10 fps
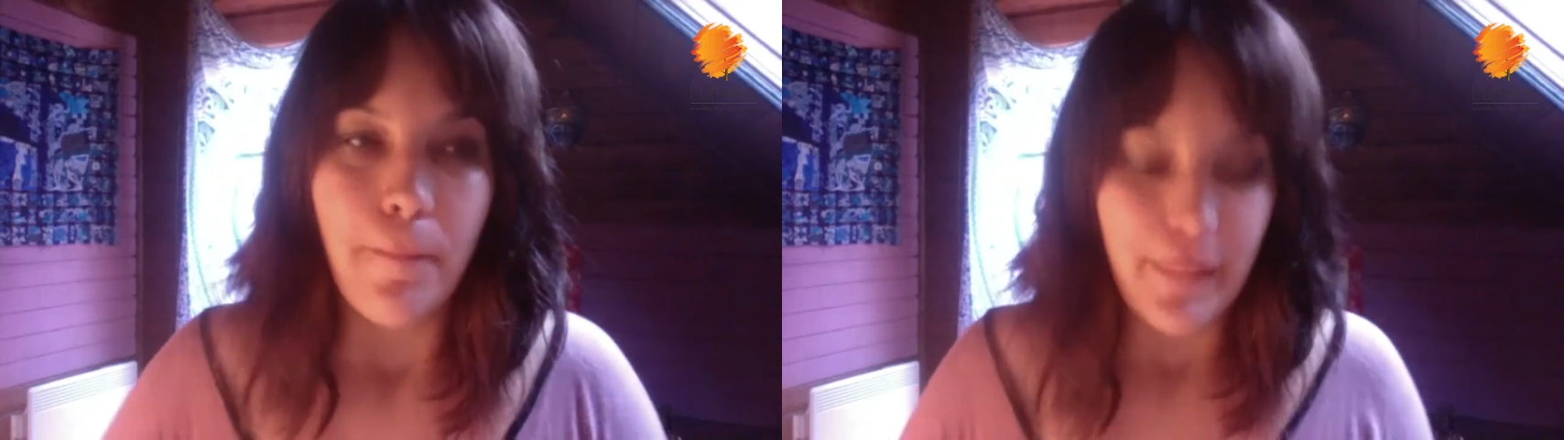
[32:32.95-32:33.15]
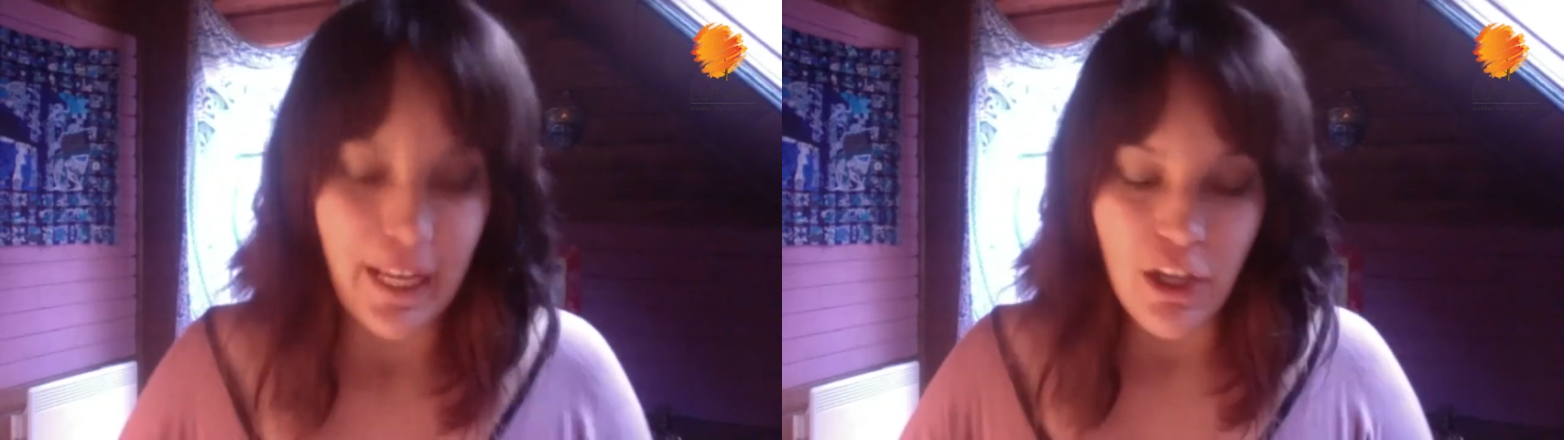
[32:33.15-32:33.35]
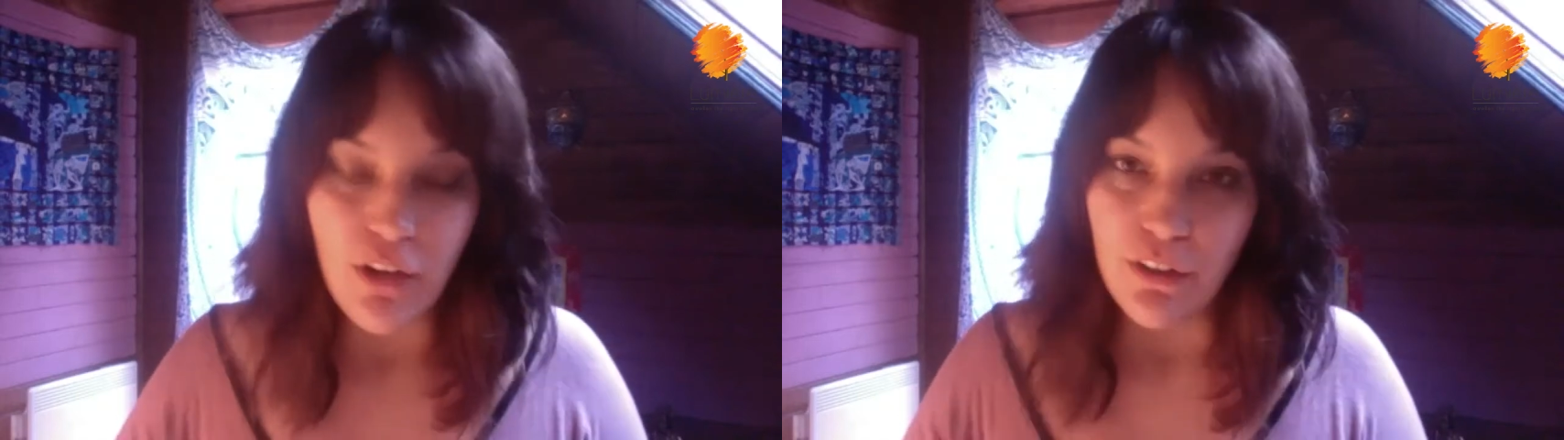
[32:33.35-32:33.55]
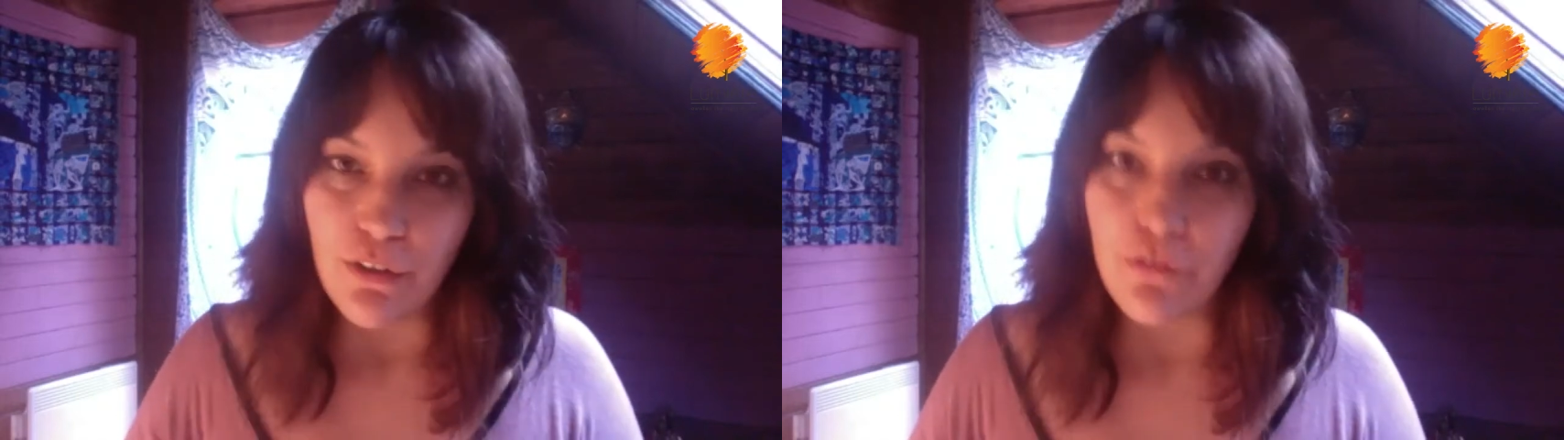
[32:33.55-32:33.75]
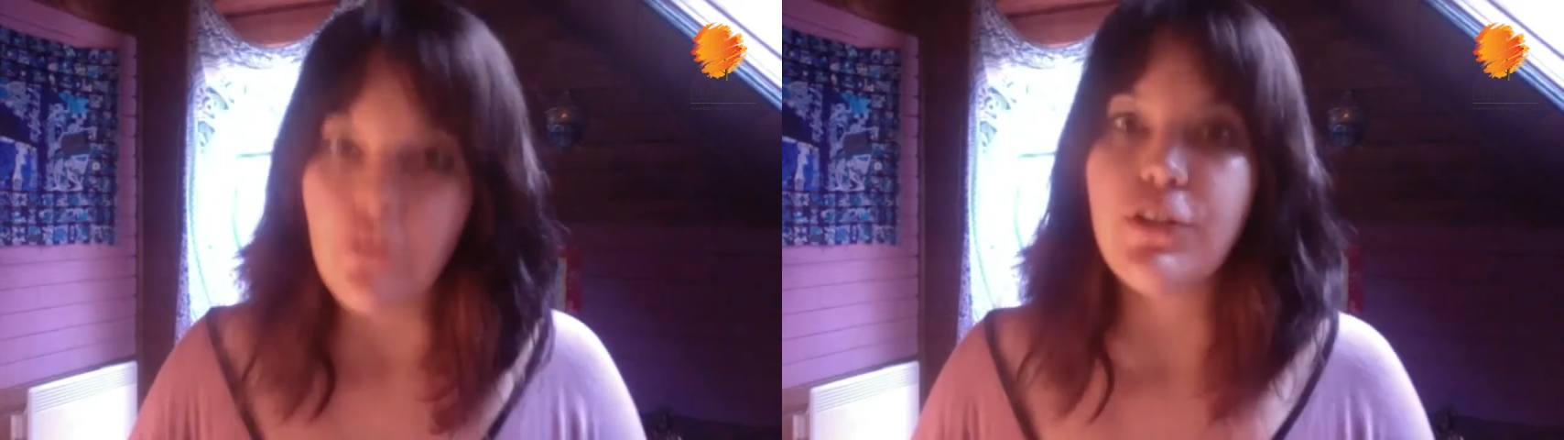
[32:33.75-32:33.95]
then you're in the
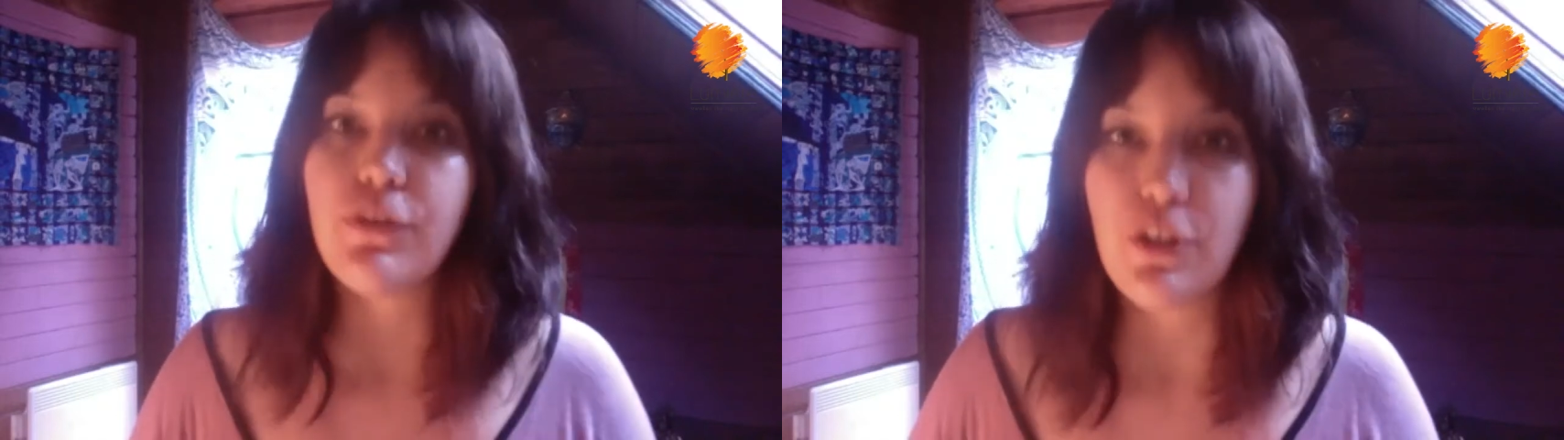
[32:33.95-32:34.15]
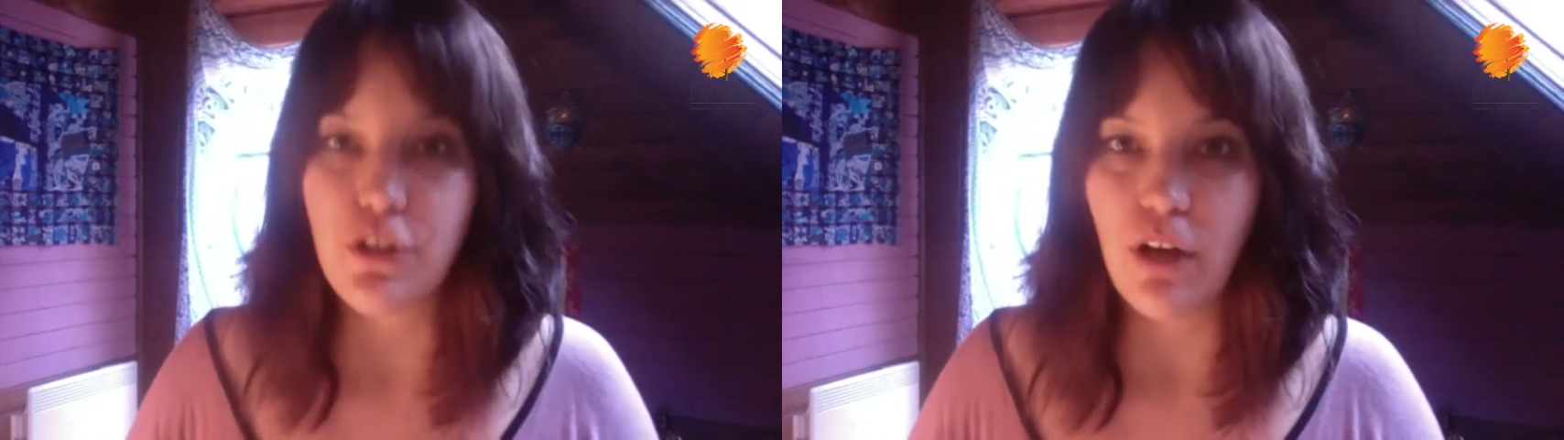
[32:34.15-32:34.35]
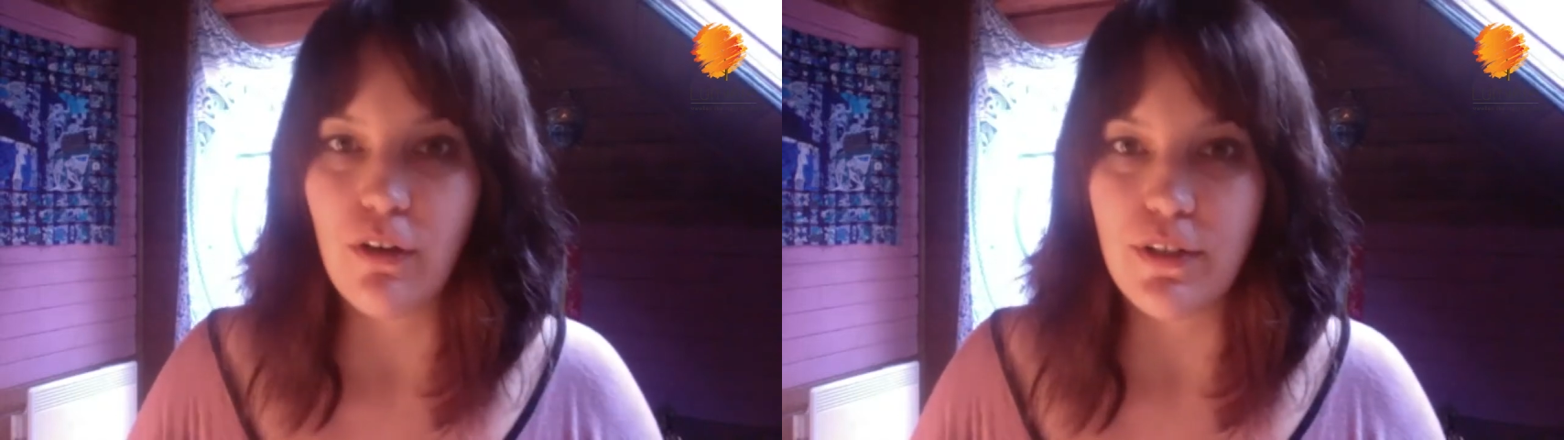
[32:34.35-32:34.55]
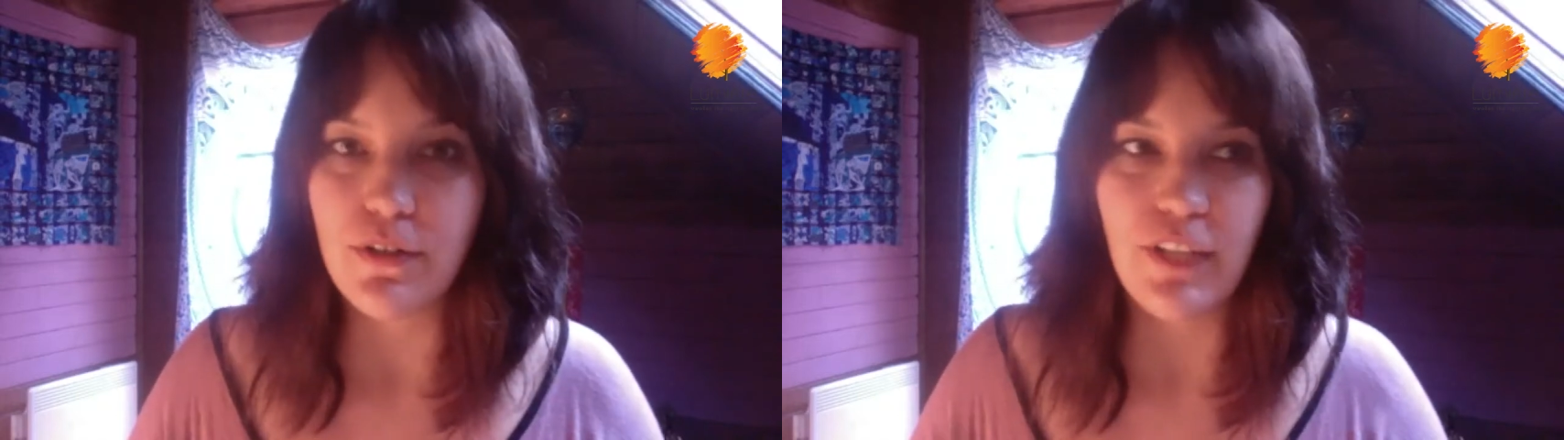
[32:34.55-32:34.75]
first three chakras.